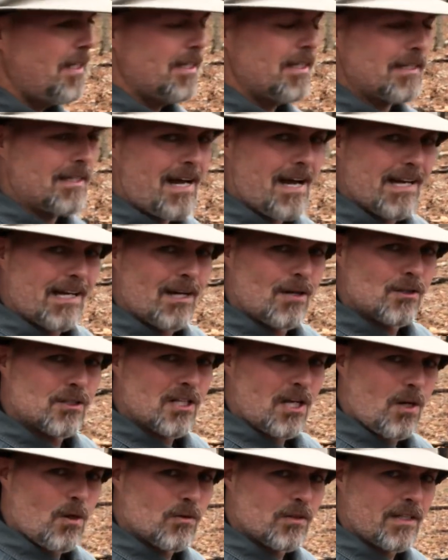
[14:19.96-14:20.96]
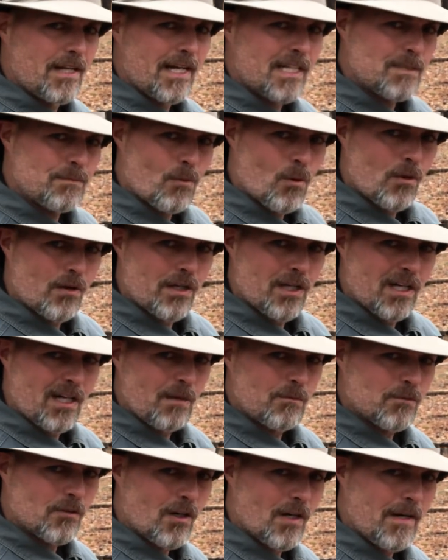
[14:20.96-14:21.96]
night goes on, the next morning
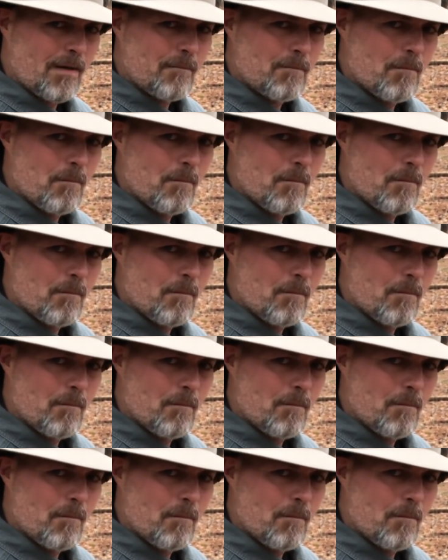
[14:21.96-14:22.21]
comes, right?